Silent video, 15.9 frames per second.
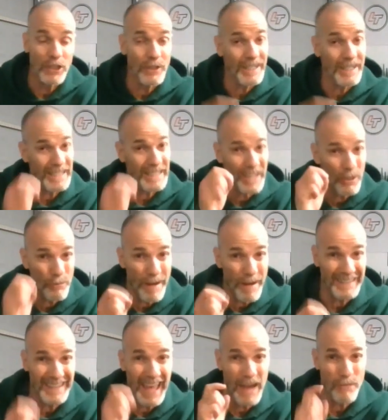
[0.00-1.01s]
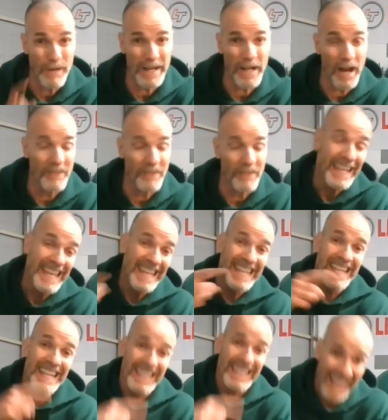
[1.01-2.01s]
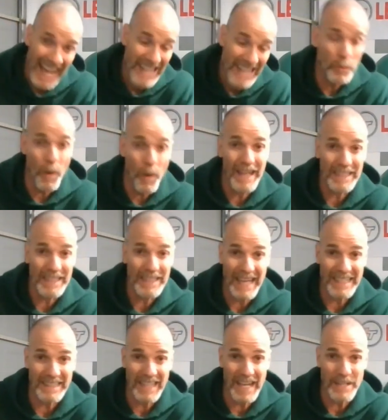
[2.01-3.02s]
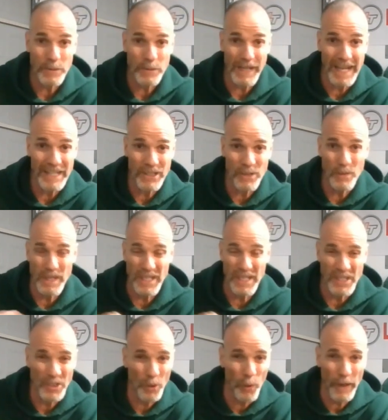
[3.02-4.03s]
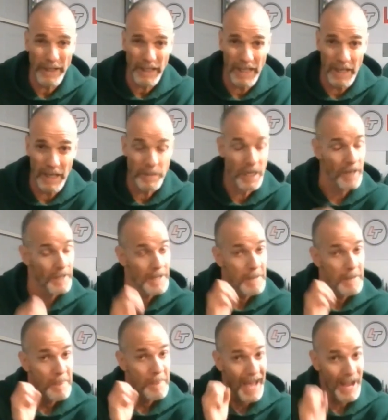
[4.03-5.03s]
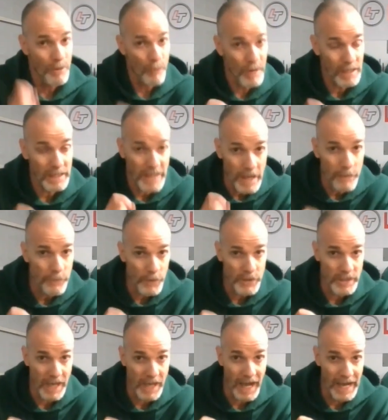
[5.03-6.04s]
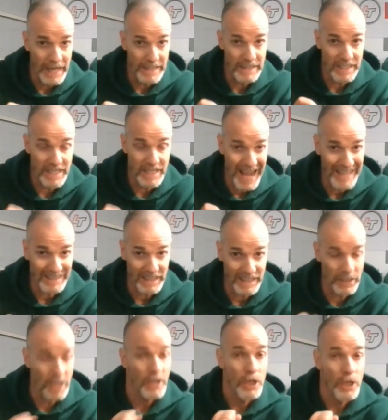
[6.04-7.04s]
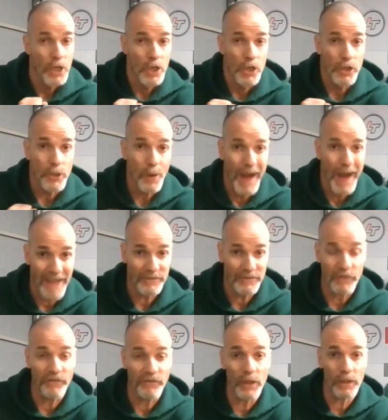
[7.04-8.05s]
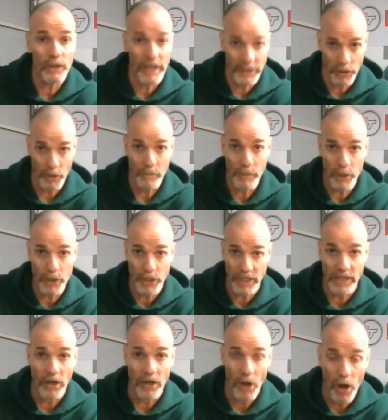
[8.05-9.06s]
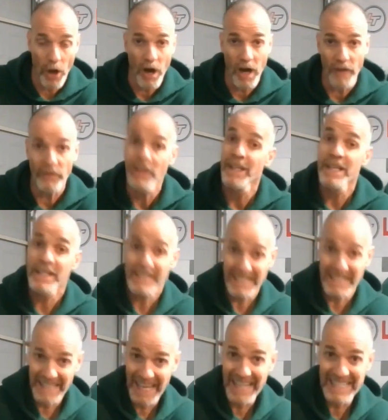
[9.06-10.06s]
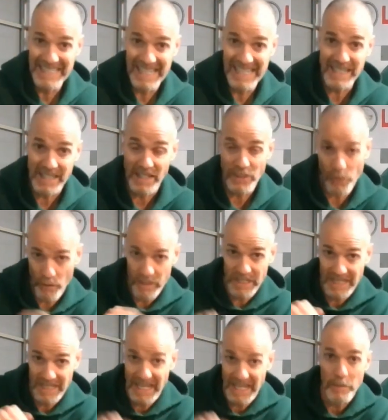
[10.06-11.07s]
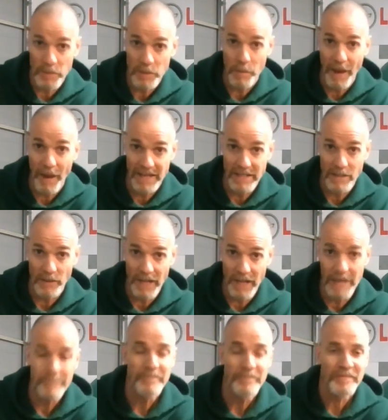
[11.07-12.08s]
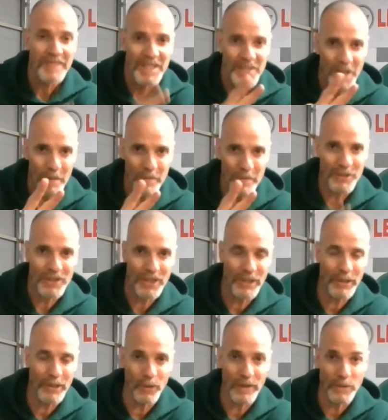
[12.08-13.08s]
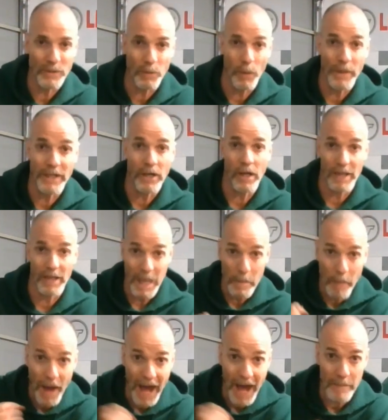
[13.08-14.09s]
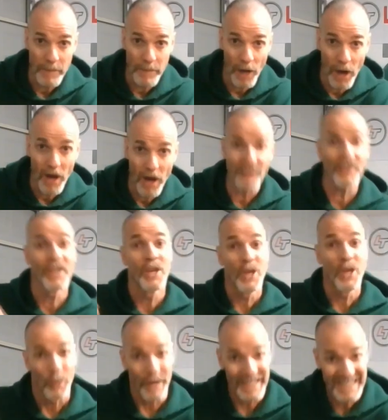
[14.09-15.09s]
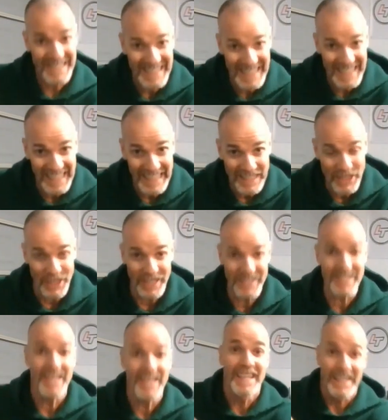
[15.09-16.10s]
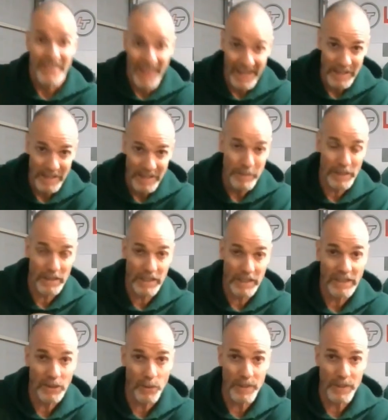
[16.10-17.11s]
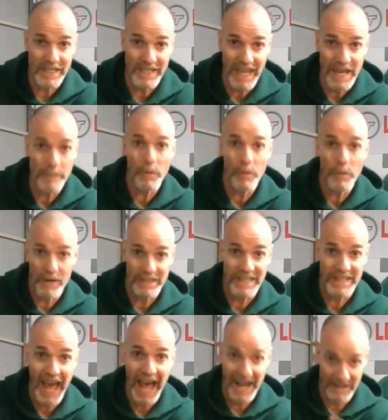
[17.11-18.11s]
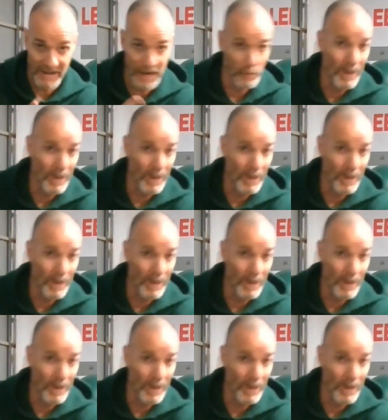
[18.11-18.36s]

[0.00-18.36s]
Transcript: You got to correct that right off. That's why a lot of times when I do these quick hips, I really emphasize to the athletes, you have to feel like you're pushing off to gain distance or escape space, okay? Number 2 is what we call a pop off, which teaches that ability to escape or attack, all right?